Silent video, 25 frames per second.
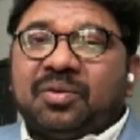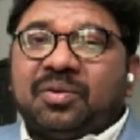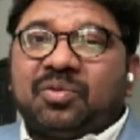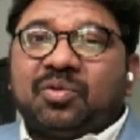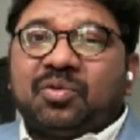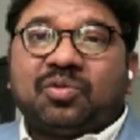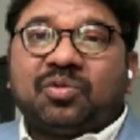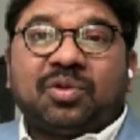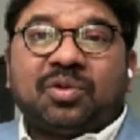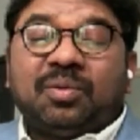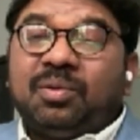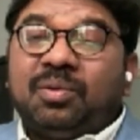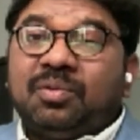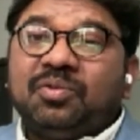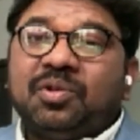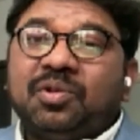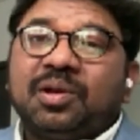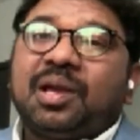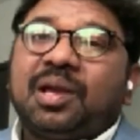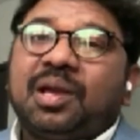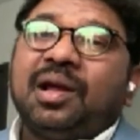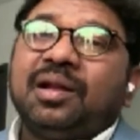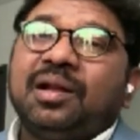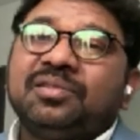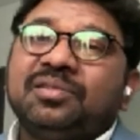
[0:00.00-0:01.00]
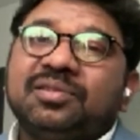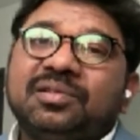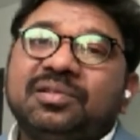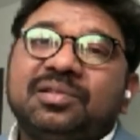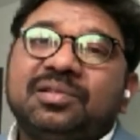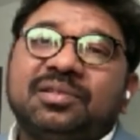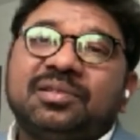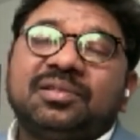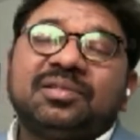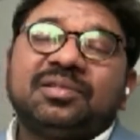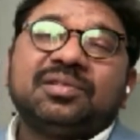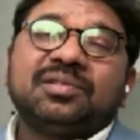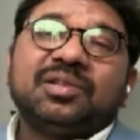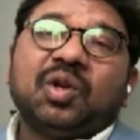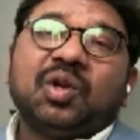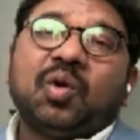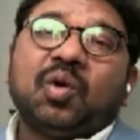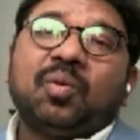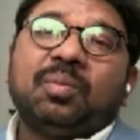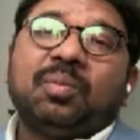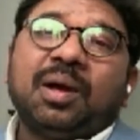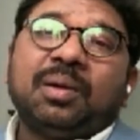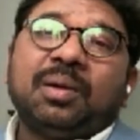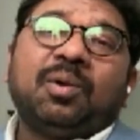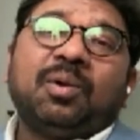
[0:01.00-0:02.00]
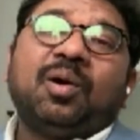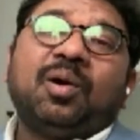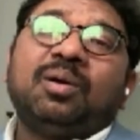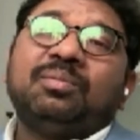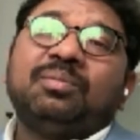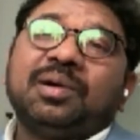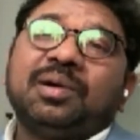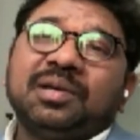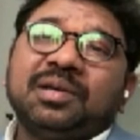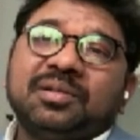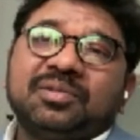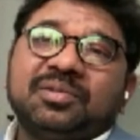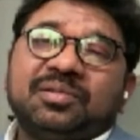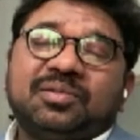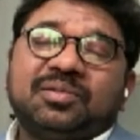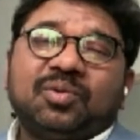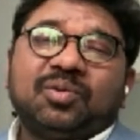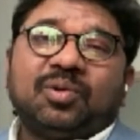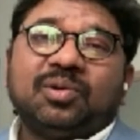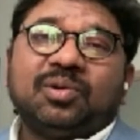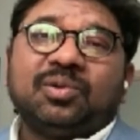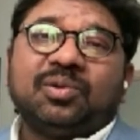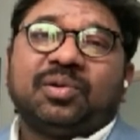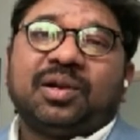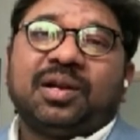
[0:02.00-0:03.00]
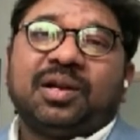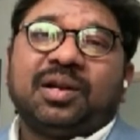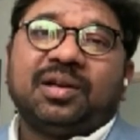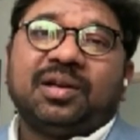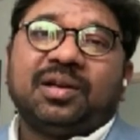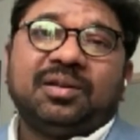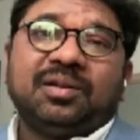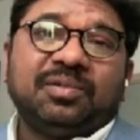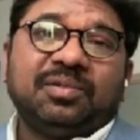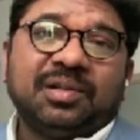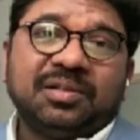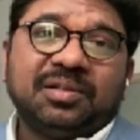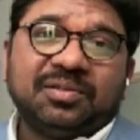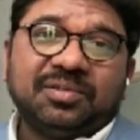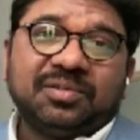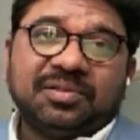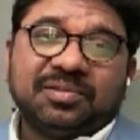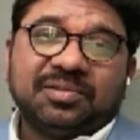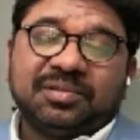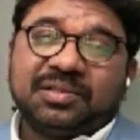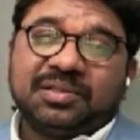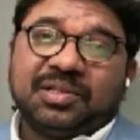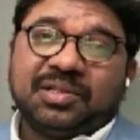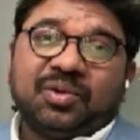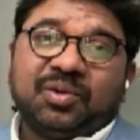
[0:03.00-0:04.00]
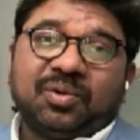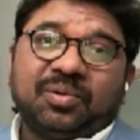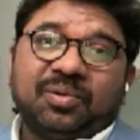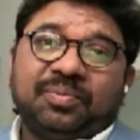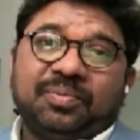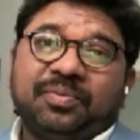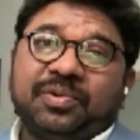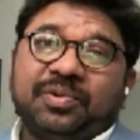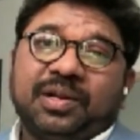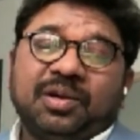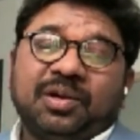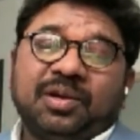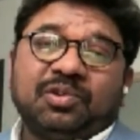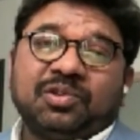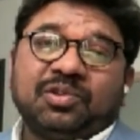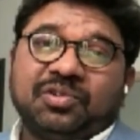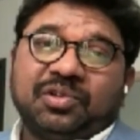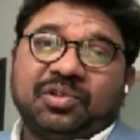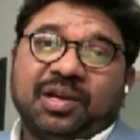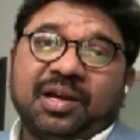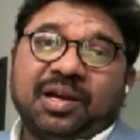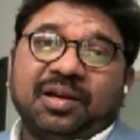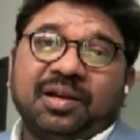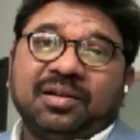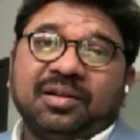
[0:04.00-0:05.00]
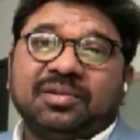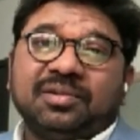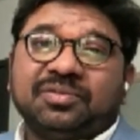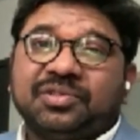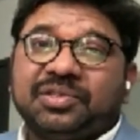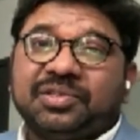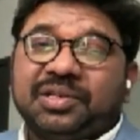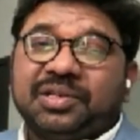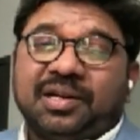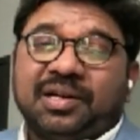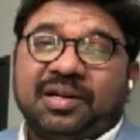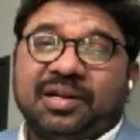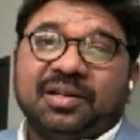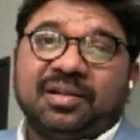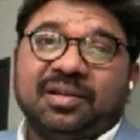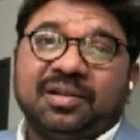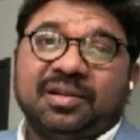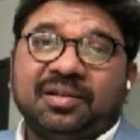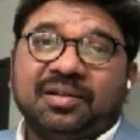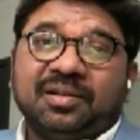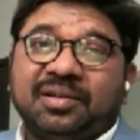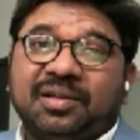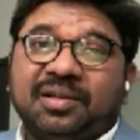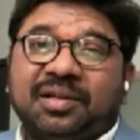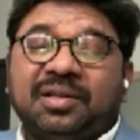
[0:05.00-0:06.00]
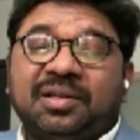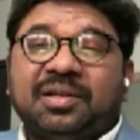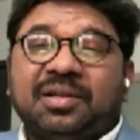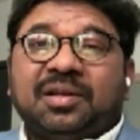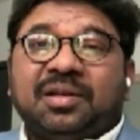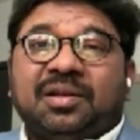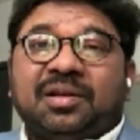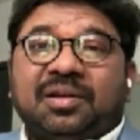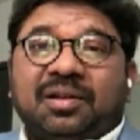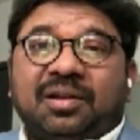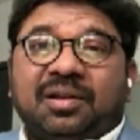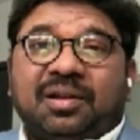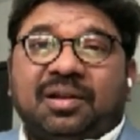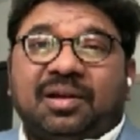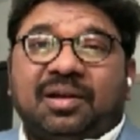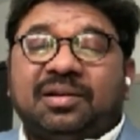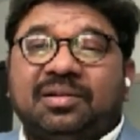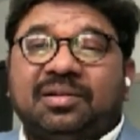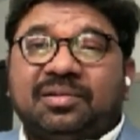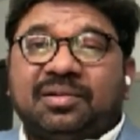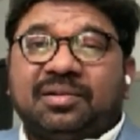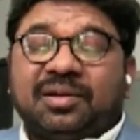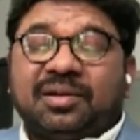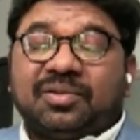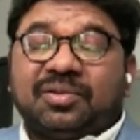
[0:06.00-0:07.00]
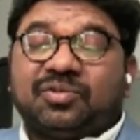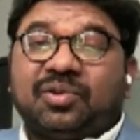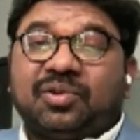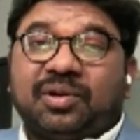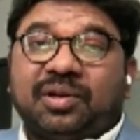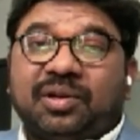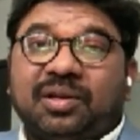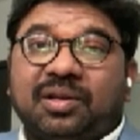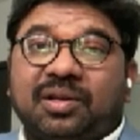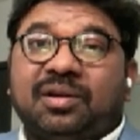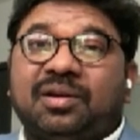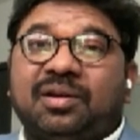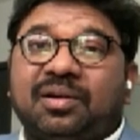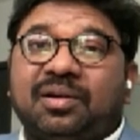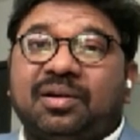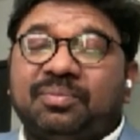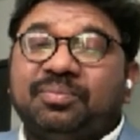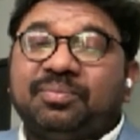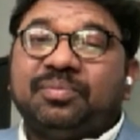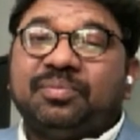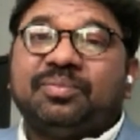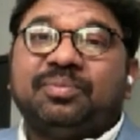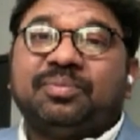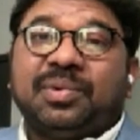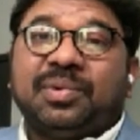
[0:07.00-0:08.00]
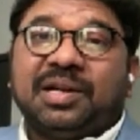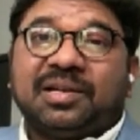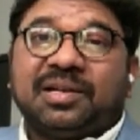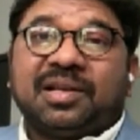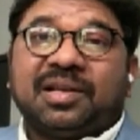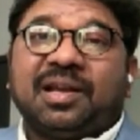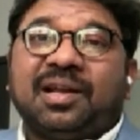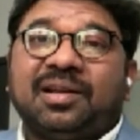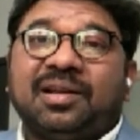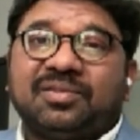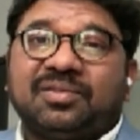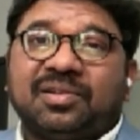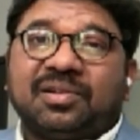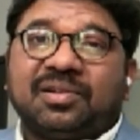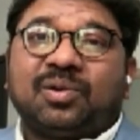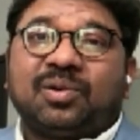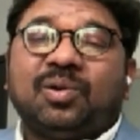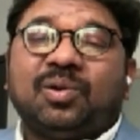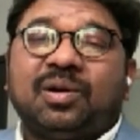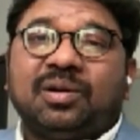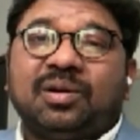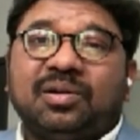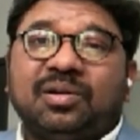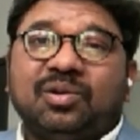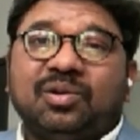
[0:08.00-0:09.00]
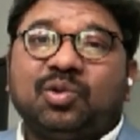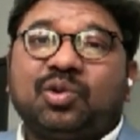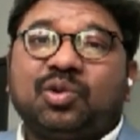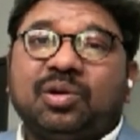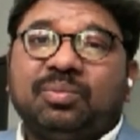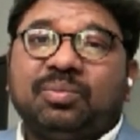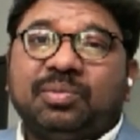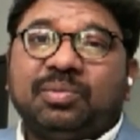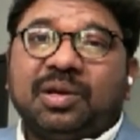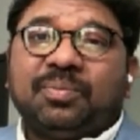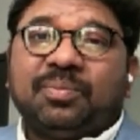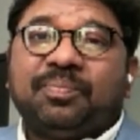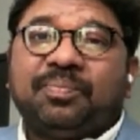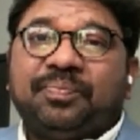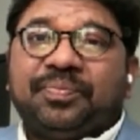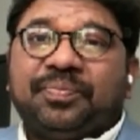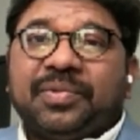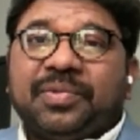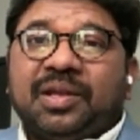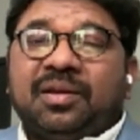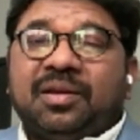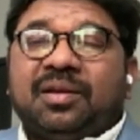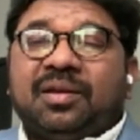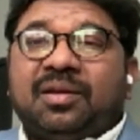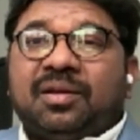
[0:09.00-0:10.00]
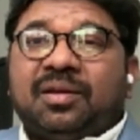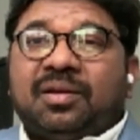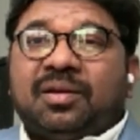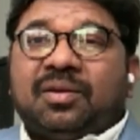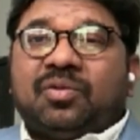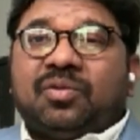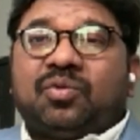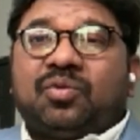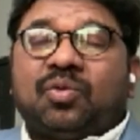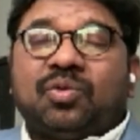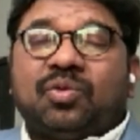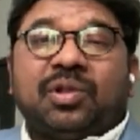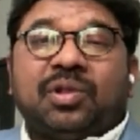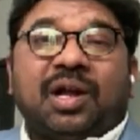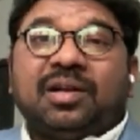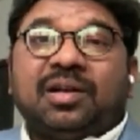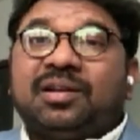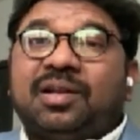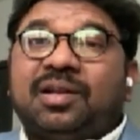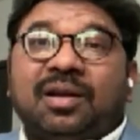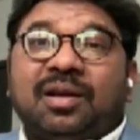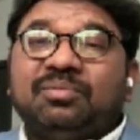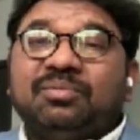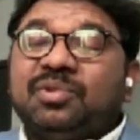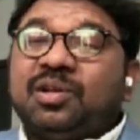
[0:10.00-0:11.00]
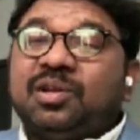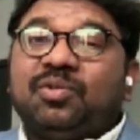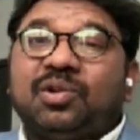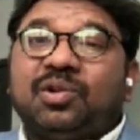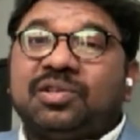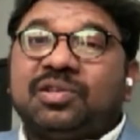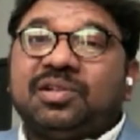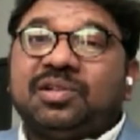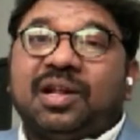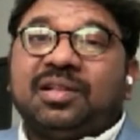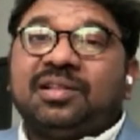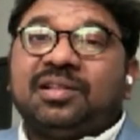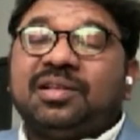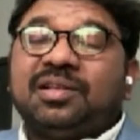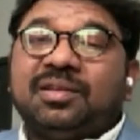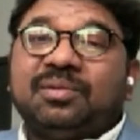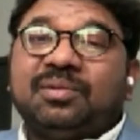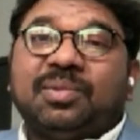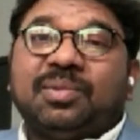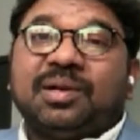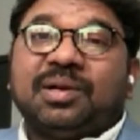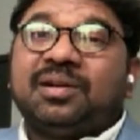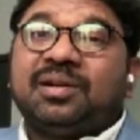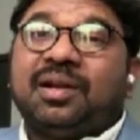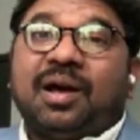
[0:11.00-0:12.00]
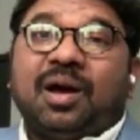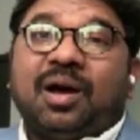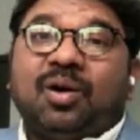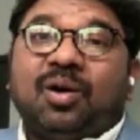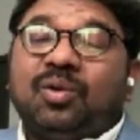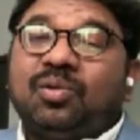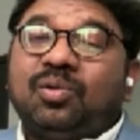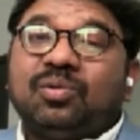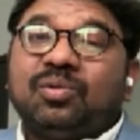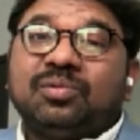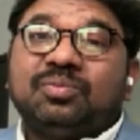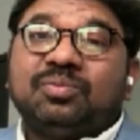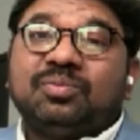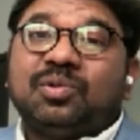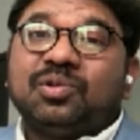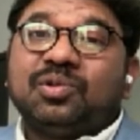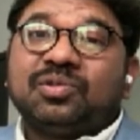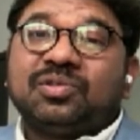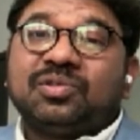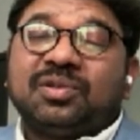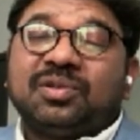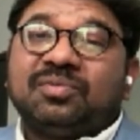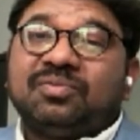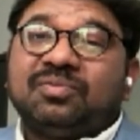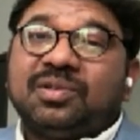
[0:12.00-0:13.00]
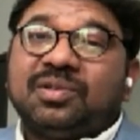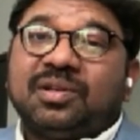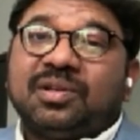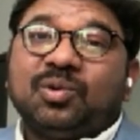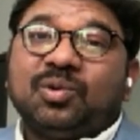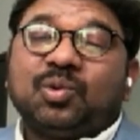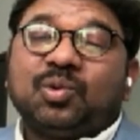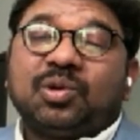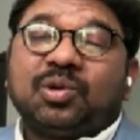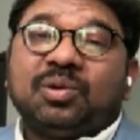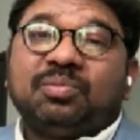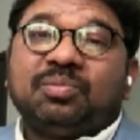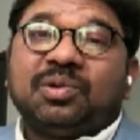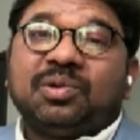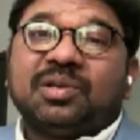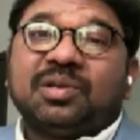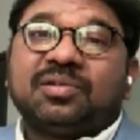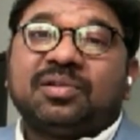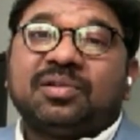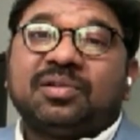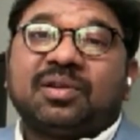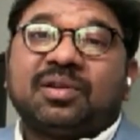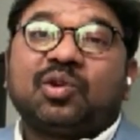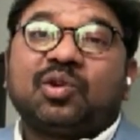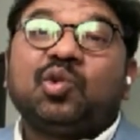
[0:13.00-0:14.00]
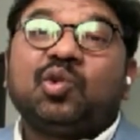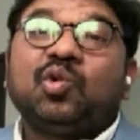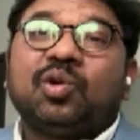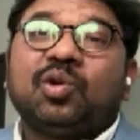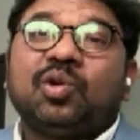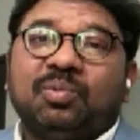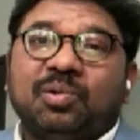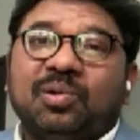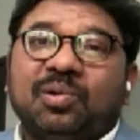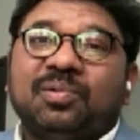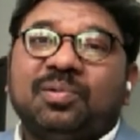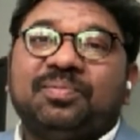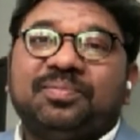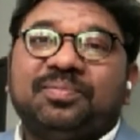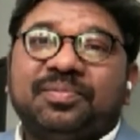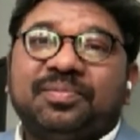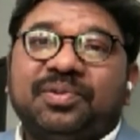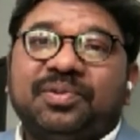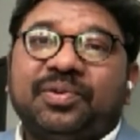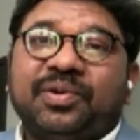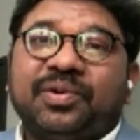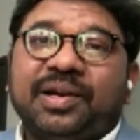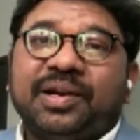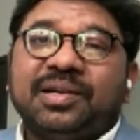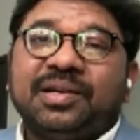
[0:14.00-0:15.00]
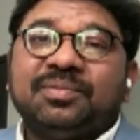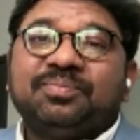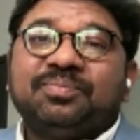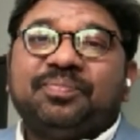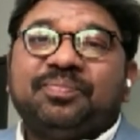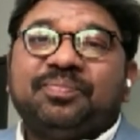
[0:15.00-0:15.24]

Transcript: so some of the cancers, my mom, I told you right when I was young, she had a blood cancer called leukemia. So that time there was nothing, but now most of the leukemias are curable, right?